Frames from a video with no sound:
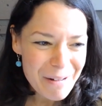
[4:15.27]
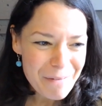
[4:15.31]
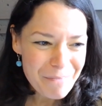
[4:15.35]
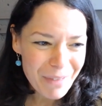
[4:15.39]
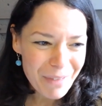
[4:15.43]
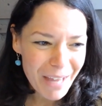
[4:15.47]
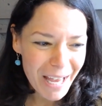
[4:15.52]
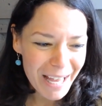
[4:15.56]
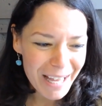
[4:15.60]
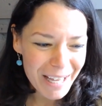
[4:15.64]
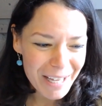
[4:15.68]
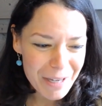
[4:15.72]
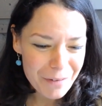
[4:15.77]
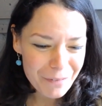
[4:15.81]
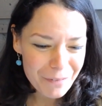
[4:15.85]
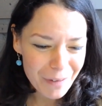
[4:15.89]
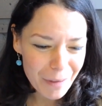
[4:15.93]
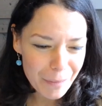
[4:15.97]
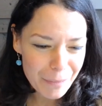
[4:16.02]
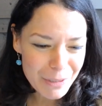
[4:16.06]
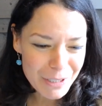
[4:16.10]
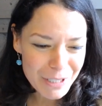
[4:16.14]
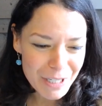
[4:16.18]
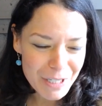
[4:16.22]
If
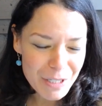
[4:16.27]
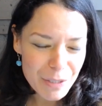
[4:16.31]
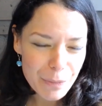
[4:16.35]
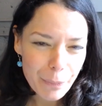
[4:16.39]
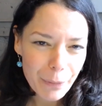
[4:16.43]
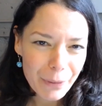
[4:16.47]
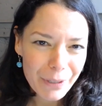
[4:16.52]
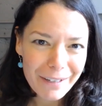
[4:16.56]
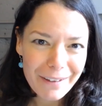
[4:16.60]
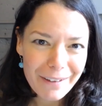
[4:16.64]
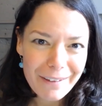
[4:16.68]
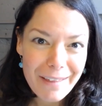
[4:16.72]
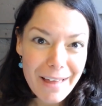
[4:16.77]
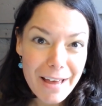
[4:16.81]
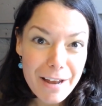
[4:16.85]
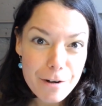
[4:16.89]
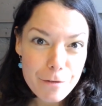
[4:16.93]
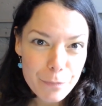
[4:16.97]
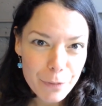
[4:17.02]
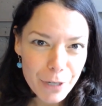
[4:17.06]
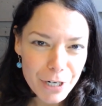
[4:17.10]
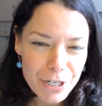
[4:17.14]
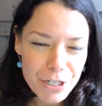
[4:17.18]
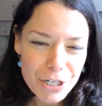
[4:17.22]
Amazon's putting a lot of
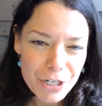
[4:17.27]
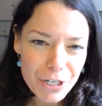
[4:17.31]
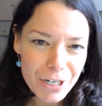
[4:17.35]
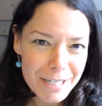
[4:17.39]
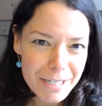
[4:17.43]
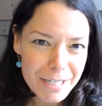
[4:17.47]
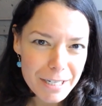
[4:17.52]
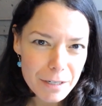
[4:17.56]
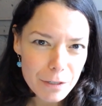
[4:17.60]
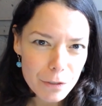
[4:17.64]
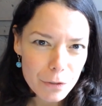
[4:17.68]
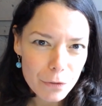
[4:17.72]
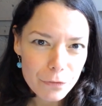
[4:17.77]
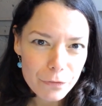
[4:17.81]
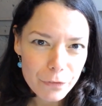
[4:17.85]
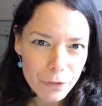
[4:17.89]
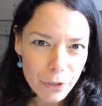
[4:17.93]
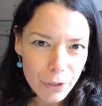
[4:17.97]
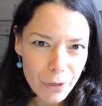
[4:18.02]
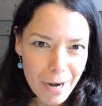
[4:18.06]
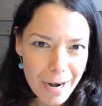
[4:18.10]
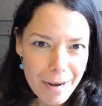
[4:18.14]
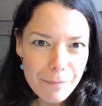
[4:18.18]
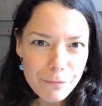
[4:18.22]
pressure on you for
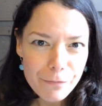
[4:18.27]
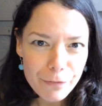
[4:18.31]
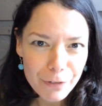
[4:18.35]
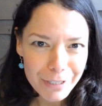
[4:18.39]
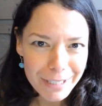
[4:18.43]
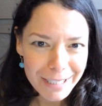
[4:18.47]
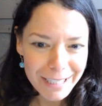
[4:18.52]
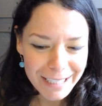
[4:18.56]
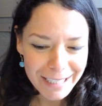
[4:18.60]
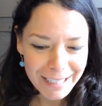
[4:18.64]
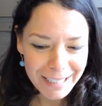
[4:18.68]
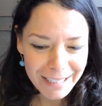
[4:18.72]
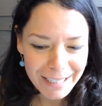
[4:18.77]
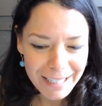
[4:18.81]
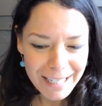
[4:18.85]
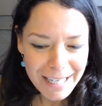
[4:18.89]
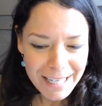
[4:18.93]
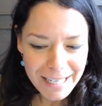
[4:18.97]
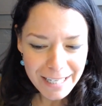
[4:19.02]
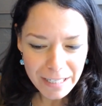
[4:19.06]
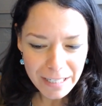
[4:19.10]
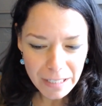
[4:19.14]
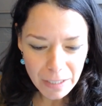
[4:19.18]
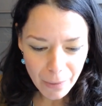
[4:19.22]
crap funding,
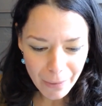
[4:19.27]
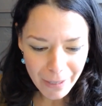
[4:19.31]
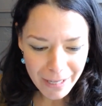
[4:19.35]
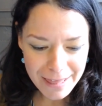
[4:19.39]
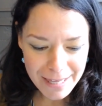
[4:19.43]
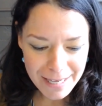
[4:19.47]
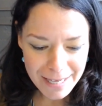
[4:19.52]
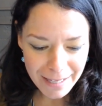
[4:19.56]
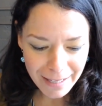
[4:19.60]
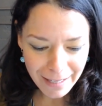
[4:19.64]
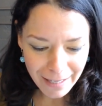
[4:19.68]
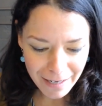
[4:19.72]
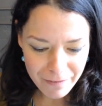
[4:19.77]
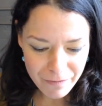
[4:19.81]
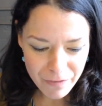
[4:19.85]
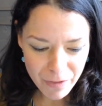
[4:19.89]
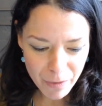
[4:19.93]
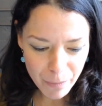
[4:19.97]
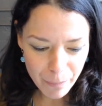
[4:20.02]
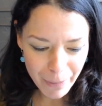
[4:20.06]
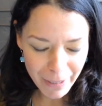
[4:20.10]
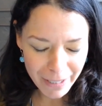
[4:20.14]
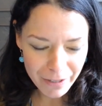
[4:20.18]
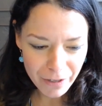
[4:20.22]
I think kind of the
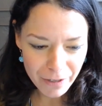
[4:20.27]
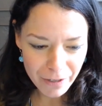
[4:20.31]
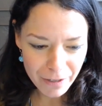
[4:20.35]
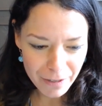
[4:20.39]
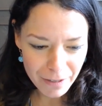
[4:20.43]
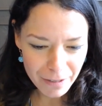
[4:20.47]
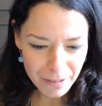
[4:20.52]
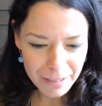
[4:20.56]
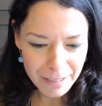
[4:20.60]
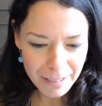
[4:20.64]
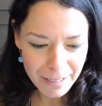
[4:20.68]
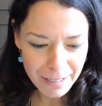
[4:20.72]
better